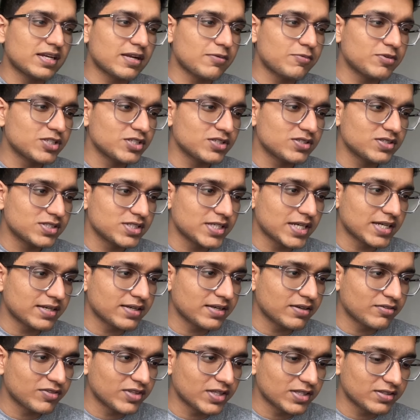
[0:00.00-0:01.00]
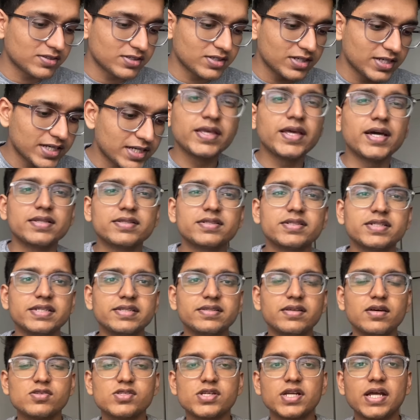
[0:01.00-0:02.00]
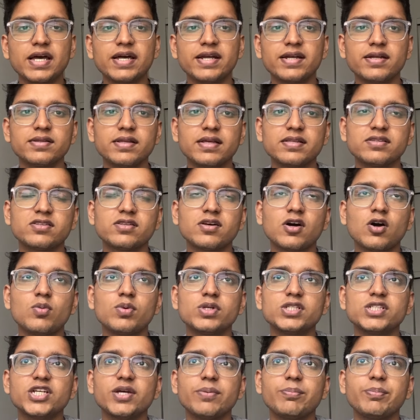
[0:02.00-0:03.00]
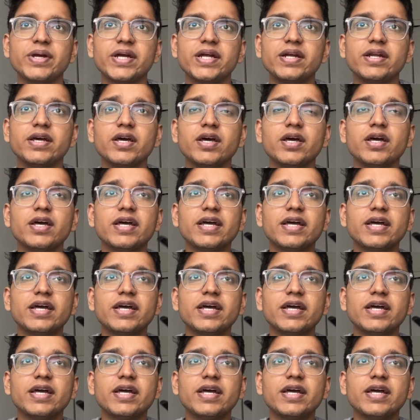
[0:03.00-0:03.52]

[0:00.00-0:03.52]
Let me just check if that's correct. Yeah, 13,000 INR. That's how much I paid.